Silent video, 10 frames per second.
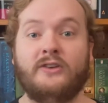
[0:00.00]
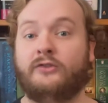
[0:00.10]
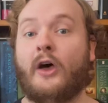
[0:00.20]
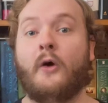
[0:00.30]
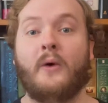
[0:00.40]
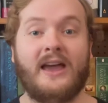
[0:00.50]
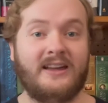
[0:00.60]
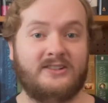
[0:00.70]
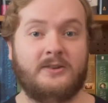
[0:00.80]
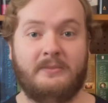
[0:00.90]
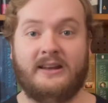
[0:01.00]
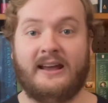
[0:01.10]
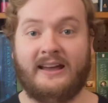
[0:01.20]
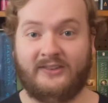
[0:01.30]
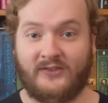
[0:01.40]
so intimate
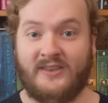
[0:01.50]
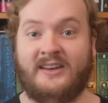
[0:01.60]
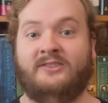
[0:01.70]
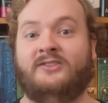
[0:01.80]
as this,